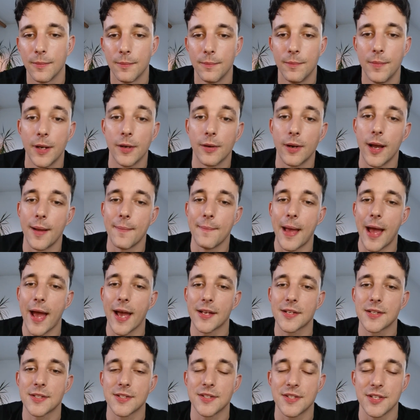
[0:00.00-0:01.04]
Be right
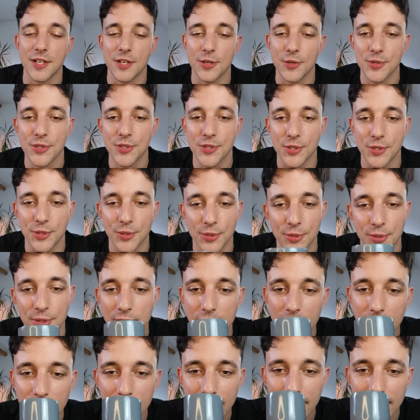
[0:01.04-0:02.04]
back. See you soon.